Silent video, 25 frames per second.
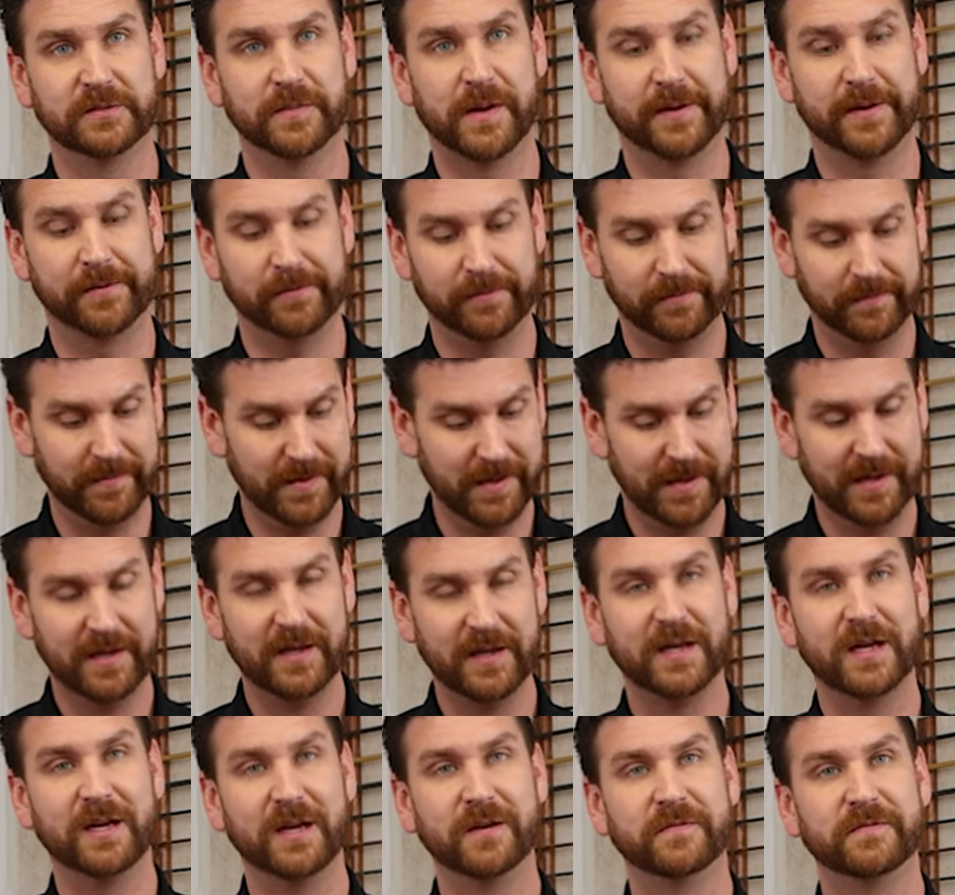inch model
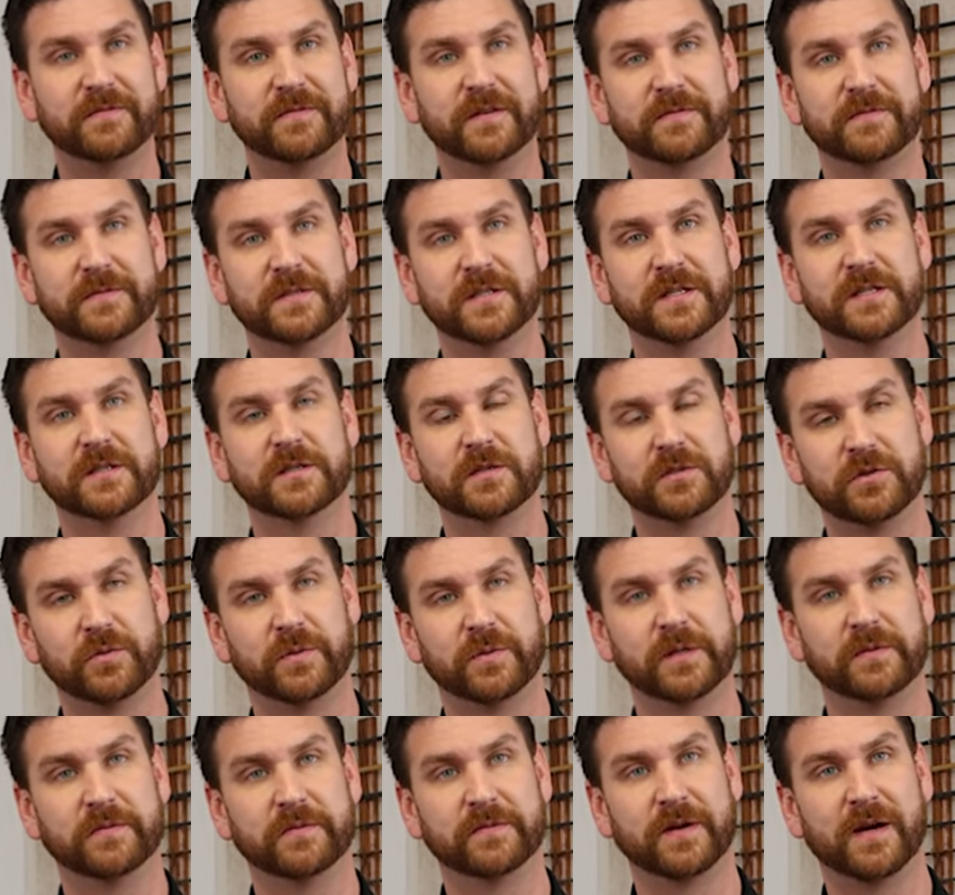and fifteen to
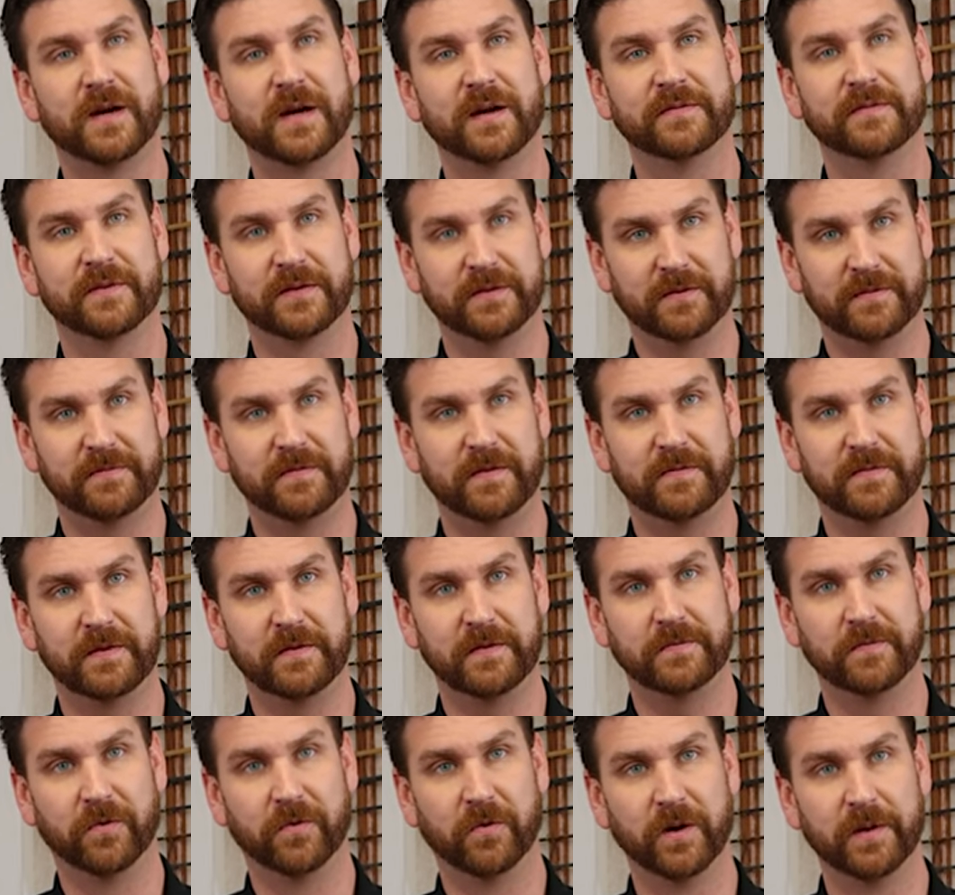twenty-five on the
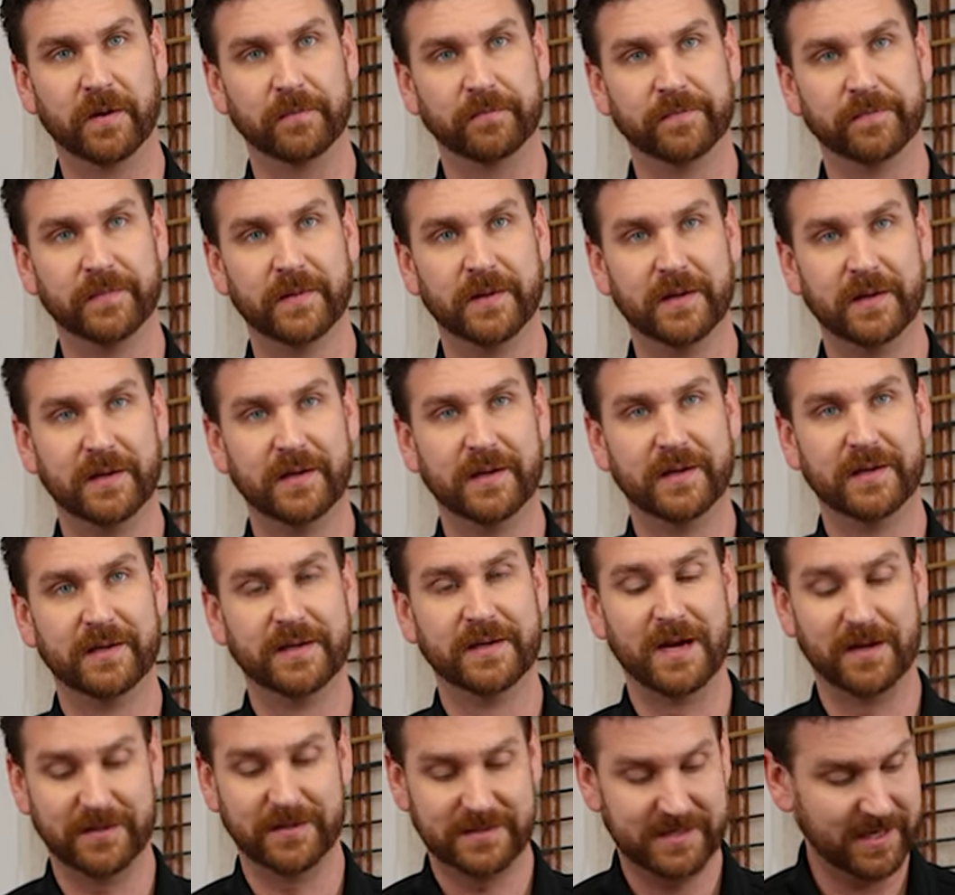fifty-four.
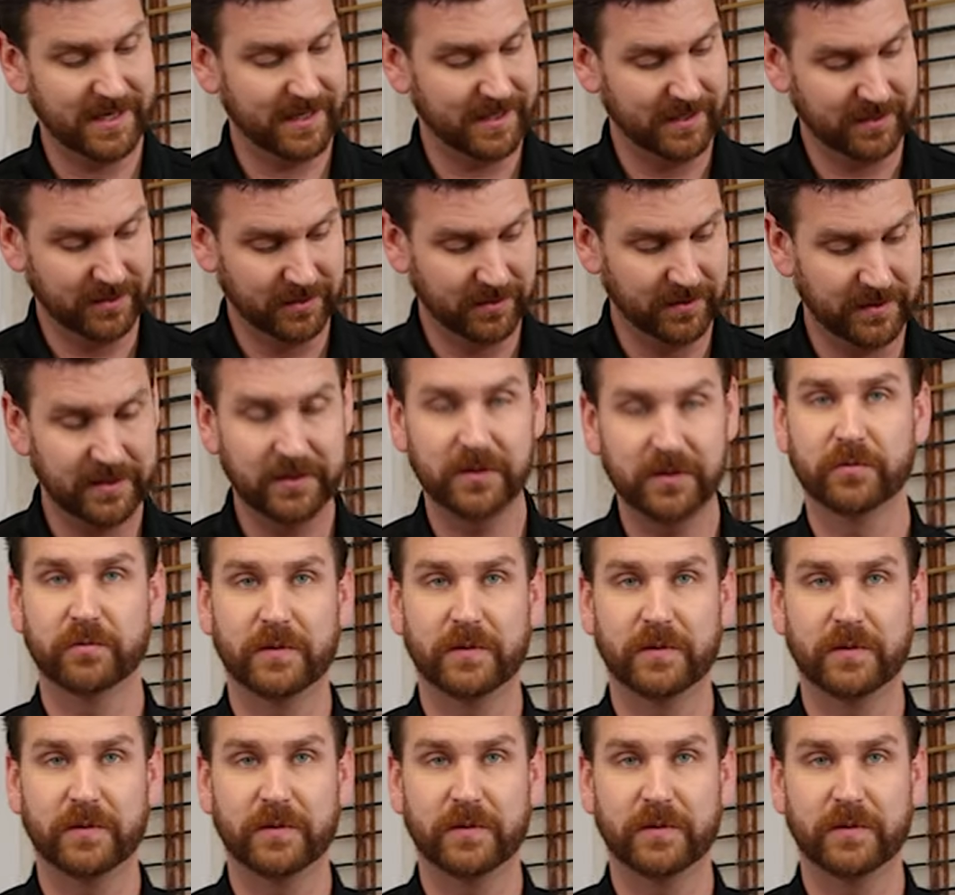Now taking a look